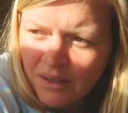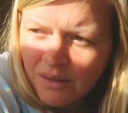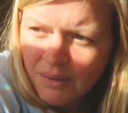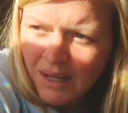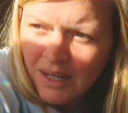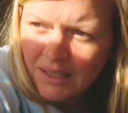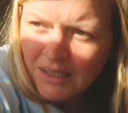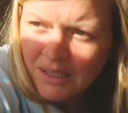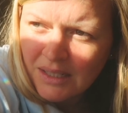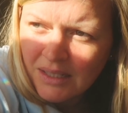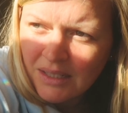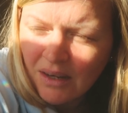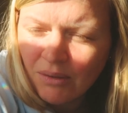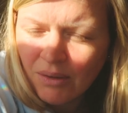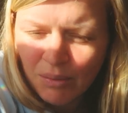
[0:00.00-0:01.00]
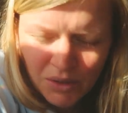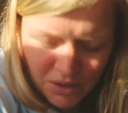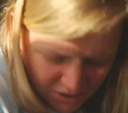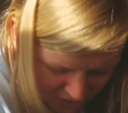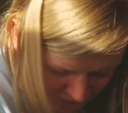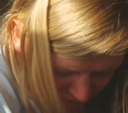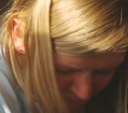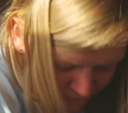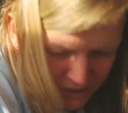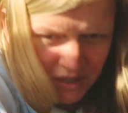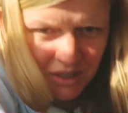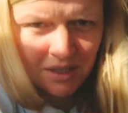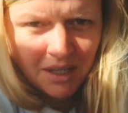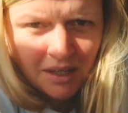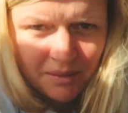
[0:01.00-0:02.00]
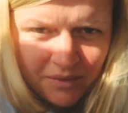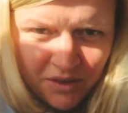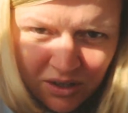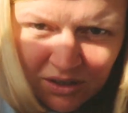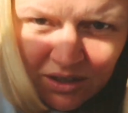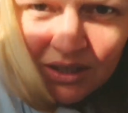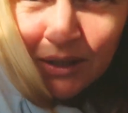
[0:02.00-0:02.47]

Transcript: What else? Oh, I'm also, let me show you, I've got